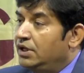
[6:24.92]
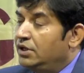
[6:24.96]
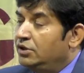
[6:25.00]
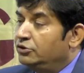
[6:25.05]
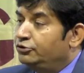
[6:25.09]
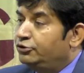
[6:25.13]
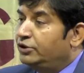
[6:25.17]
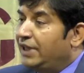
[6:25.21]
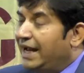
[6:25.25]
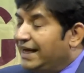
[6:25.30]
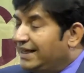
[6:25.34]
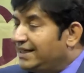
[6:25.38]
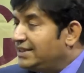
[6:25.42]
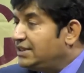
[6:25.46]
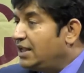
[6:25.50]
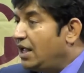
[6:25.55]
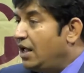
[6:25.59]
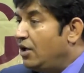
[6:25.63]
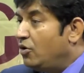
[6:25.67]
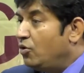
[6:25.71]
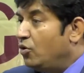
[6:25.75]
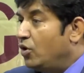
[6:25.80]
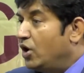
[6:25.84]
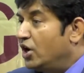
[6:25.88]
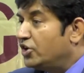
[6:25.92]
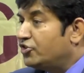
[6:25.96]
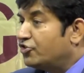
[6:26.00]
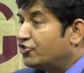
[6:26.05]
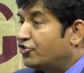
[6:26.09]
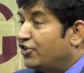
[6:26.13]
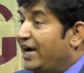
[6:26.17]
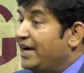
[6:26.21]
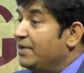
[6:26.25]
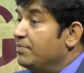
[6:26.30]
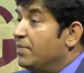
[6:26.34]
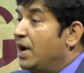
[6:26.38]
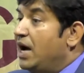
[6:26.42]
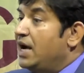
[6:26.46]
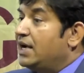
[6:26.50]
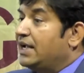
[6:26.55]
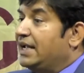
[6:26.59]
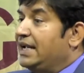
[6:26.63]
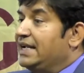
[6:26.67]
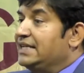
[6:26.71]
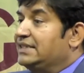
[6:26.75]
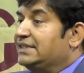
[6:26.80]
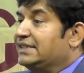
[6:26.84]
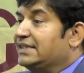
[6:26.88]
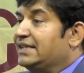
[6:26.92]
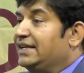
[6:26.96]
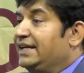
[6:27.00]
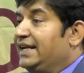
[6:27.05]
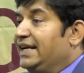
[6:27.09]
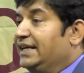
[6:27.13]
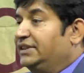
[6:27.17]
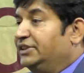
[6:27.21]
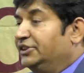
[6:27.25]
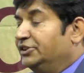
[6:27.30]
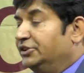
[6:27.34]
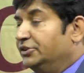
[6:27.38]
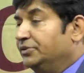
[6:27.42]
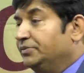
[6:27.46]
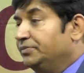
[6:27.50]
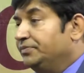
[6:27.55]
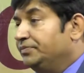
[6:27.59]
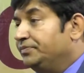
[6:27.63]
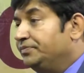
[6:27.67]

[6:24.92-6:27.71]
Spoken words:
So that is how a trademark is created.